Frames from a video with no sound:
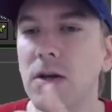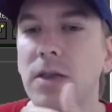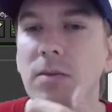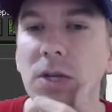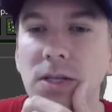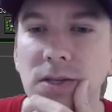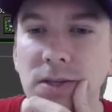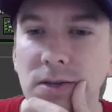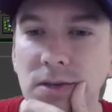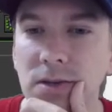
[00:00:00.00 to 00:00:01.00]
that
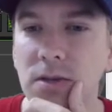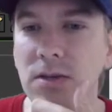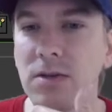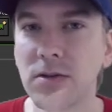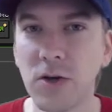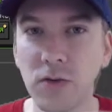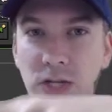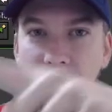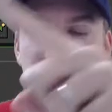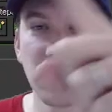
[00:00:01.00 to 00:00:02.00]
means go
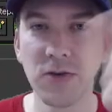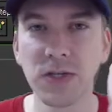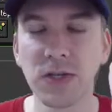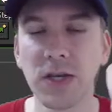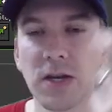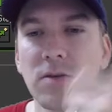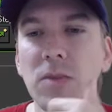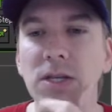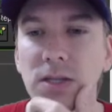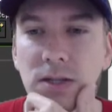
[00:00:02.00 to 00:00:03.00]
10 degrees a second,
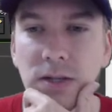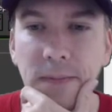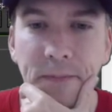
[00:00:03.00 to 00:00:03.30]
basically.